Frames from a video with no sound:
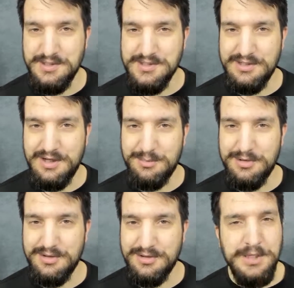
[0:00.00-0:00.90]
in Islam.
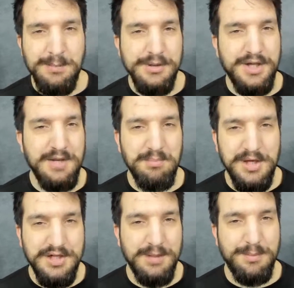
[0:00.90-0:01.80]
People can
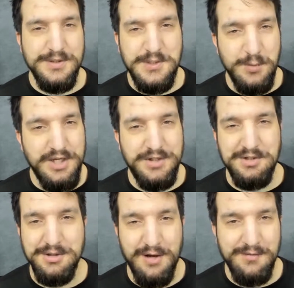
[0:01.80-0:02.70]
make up
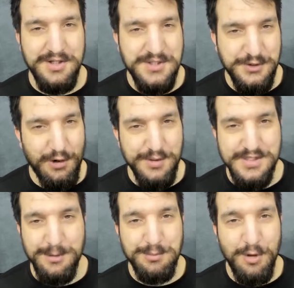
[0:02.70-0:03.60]
sweet, lovely
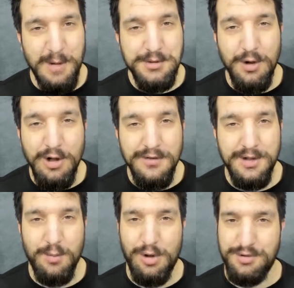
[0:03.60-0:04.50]
stories about Muhammad all
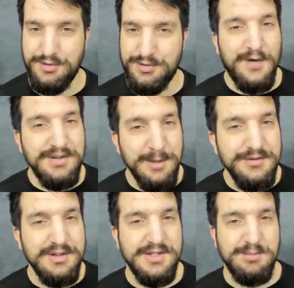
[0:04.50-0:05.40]
they want.
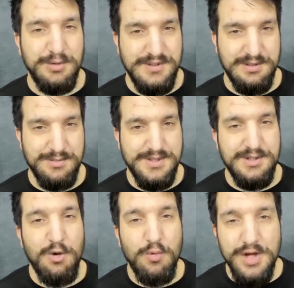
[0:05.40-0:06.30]
Fundamentalist
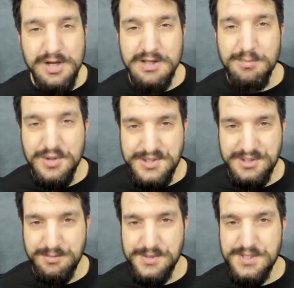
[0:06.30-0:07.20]
Muslims, real
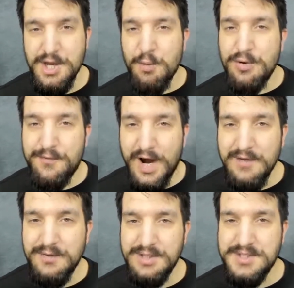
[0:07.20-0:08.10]
Muslims,
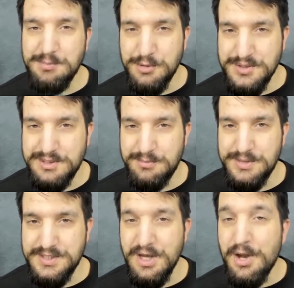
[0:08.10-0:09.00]
revivalist
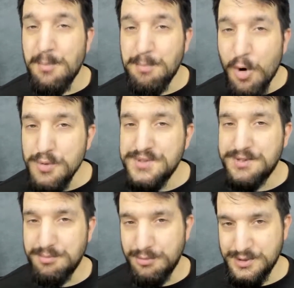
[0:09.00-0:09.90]
Muslims,
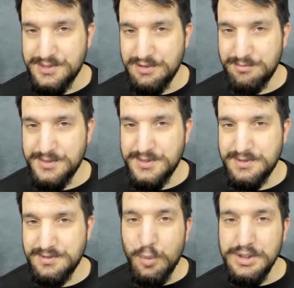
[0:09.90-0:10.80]
most
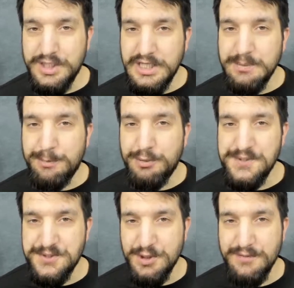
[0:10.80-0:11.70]
Muslims will keep
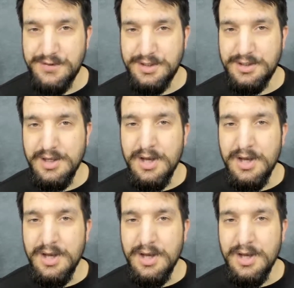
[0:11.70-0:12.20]
preserving